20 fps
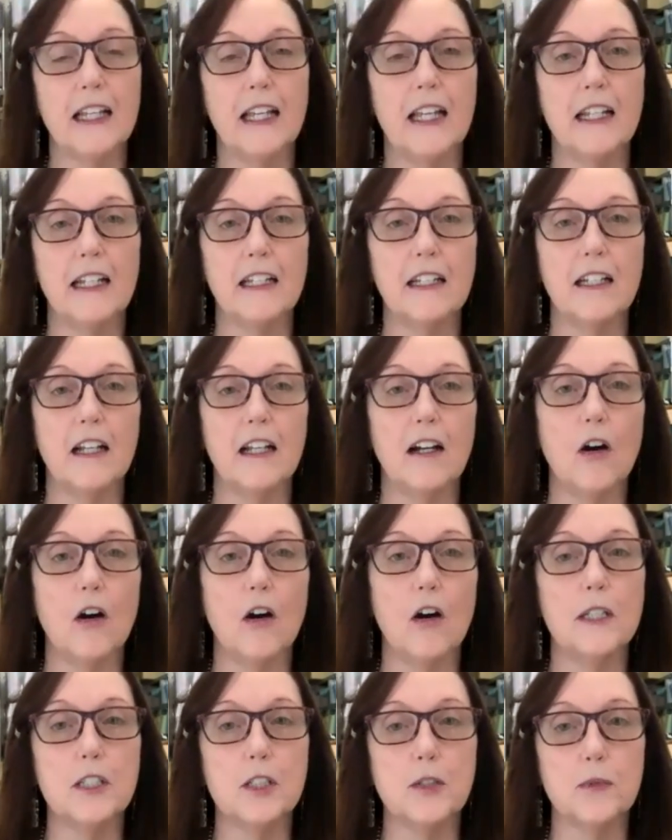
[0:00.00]
and it
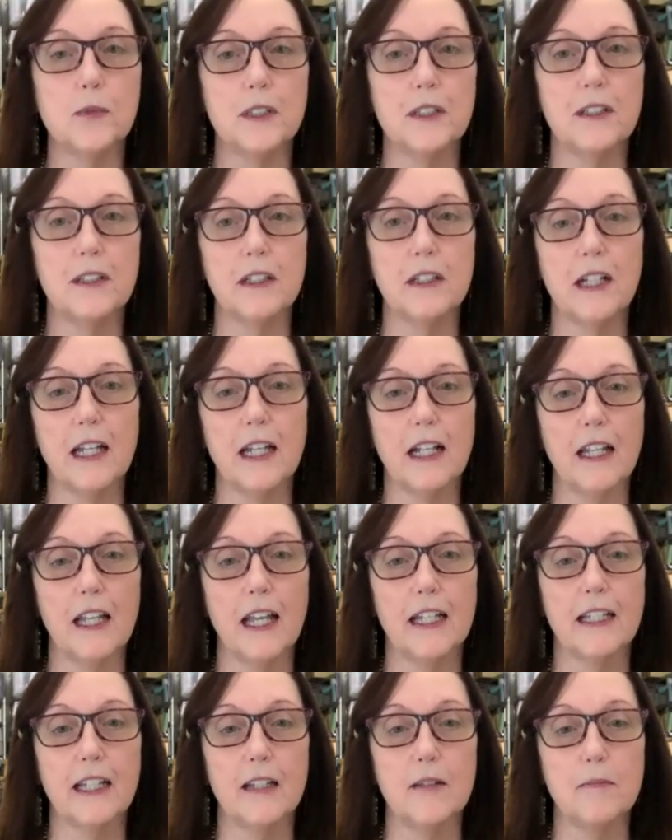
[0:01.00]
always would look at,
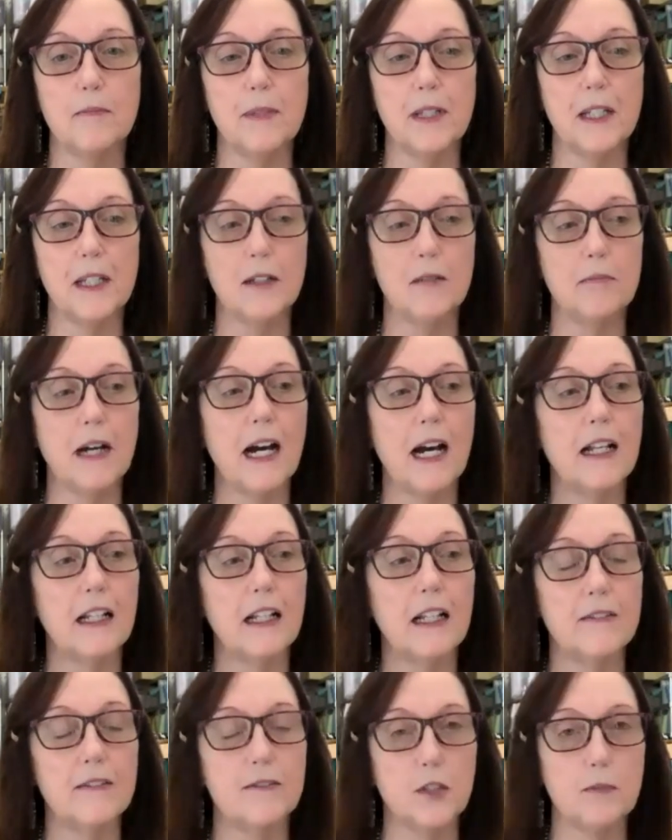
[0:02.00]
like a big pile
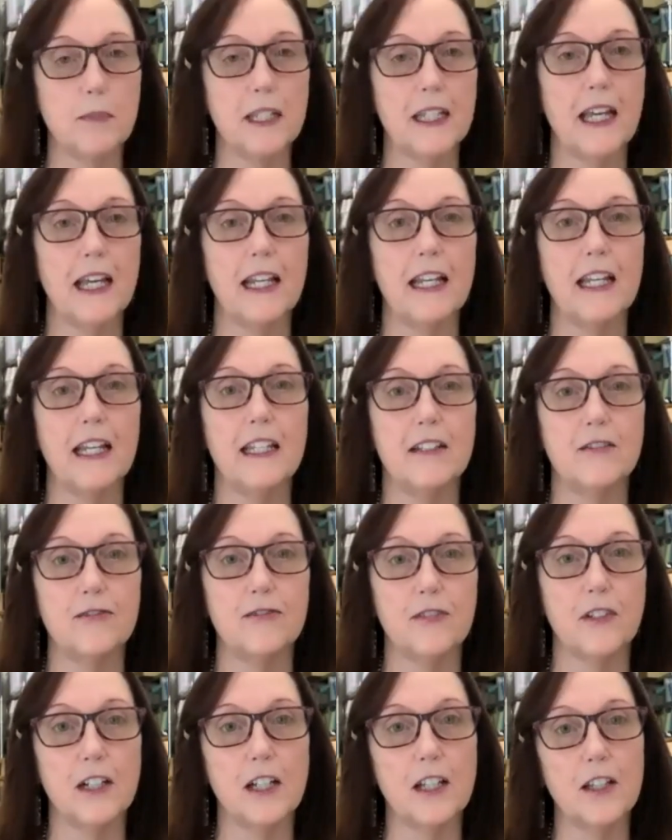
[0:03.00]
of spaghetti in
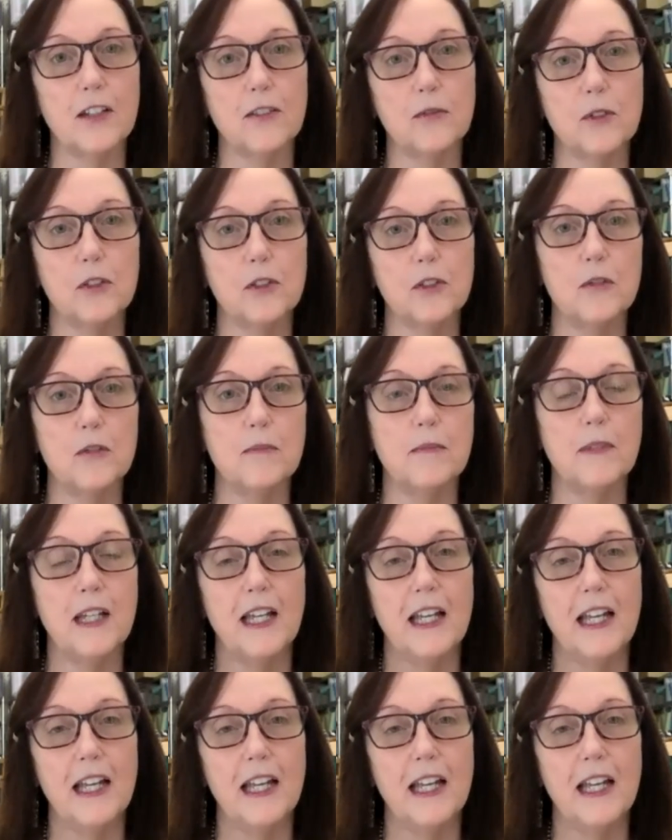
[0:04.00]
front of the room.